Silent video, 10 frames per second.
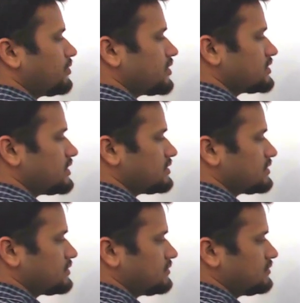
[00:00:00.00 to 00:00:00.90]

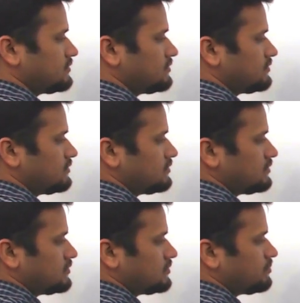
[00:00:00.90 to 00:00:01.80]
process.
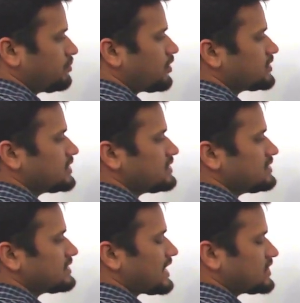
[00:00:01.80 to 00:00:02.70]
Process
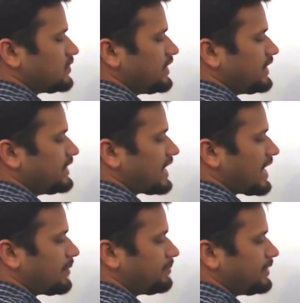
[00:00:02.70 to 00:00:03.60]
is actually any
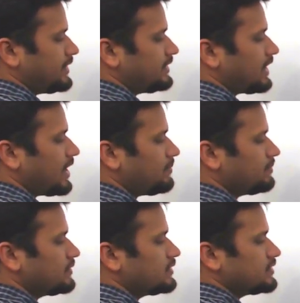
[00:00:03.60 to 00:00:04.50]
app. Any
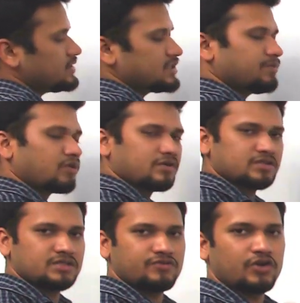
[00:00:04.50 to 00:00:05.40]
app is a
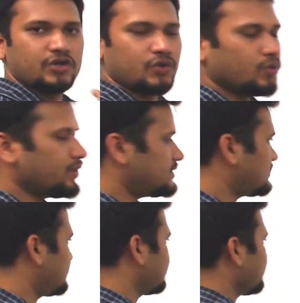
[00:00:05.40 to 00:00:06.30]
process for your
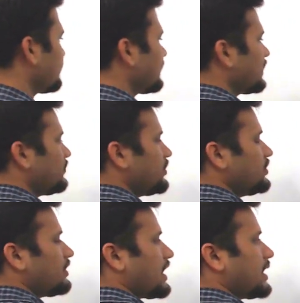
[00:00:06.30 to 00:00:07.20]
OS. When
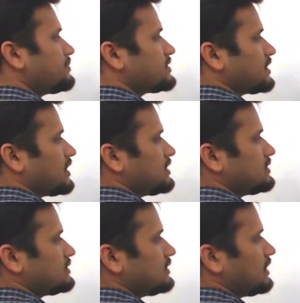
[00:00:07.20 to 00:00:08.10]
your app
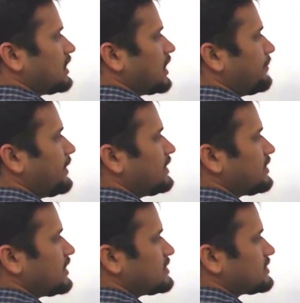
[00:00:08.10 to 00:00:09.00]
starts, a main
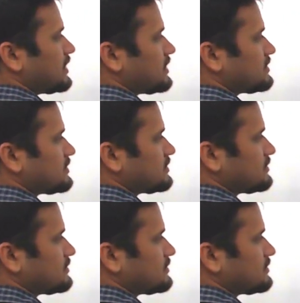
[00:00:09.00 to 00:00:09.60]
thread starts.